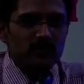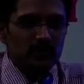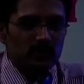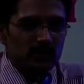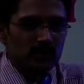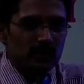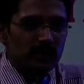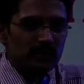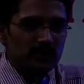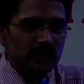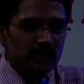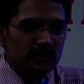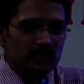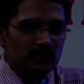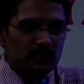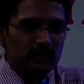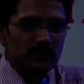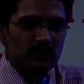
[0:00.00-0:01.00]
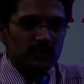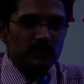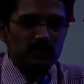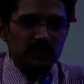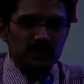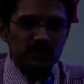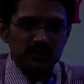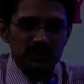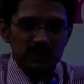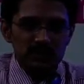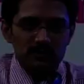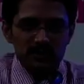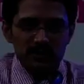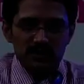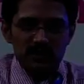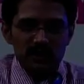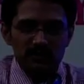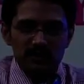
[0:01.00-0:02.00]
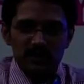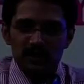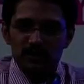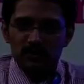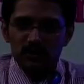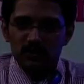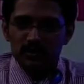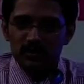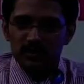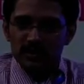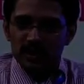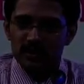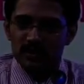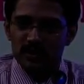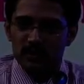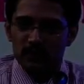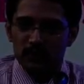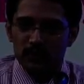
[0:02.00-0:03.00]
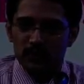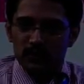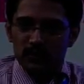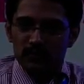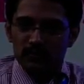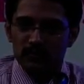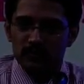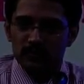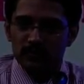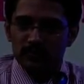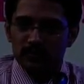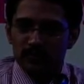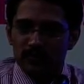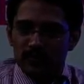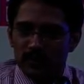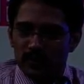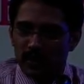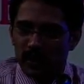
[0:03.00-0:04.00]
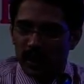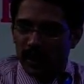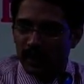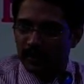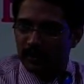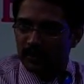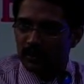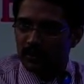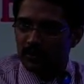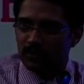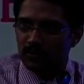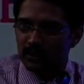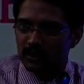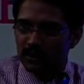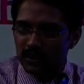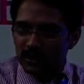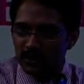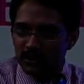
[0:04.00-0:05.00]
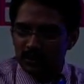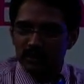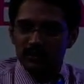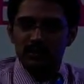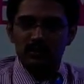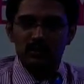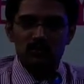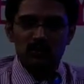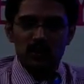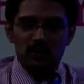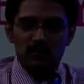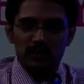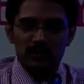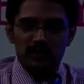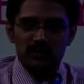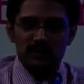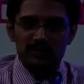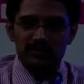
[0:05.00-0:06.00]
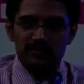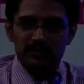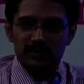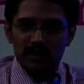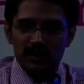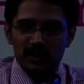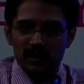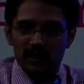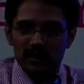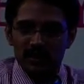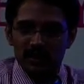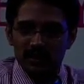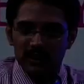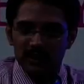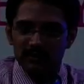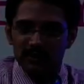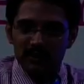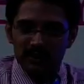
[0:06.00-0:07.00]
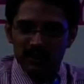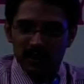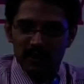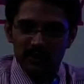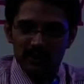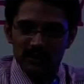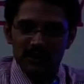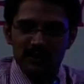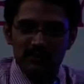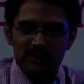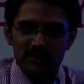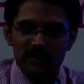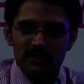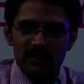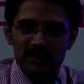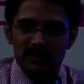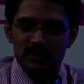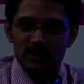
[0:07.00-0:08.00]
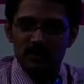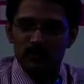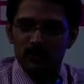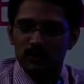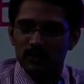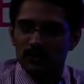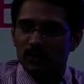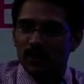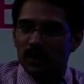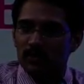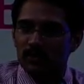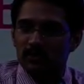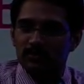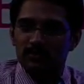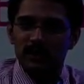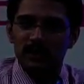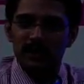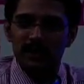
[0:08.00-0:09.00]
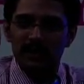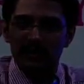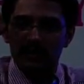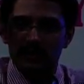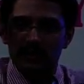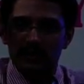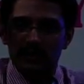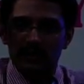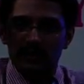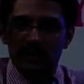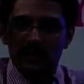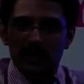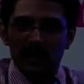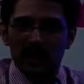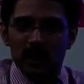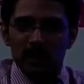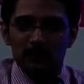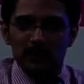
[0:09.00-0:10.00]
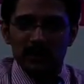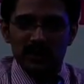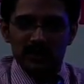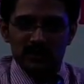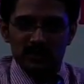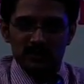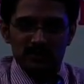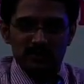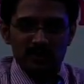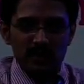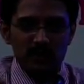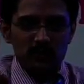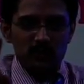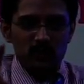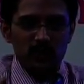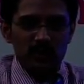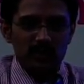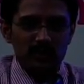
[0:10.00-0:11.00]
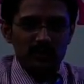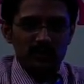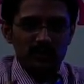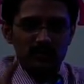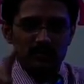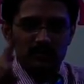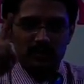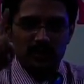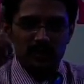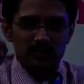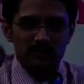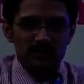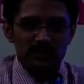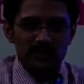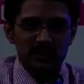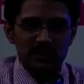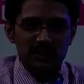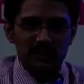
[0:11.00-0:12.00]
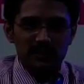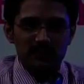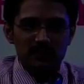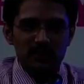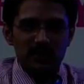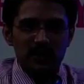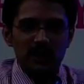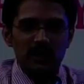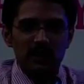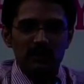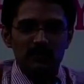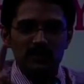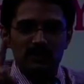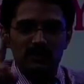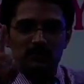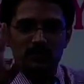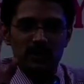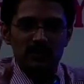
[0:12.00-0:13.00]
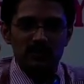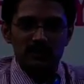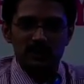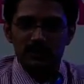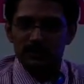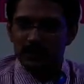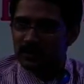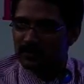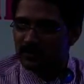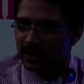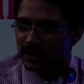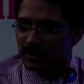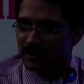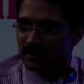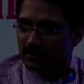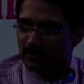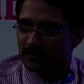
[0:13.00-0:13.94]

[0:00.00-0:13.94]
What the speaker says: You give it. Within 6 months, they will give you search report. And within 12 months of giving or receiving the search report, you have to file a application, Form 1, Form 3, along with provisional specification,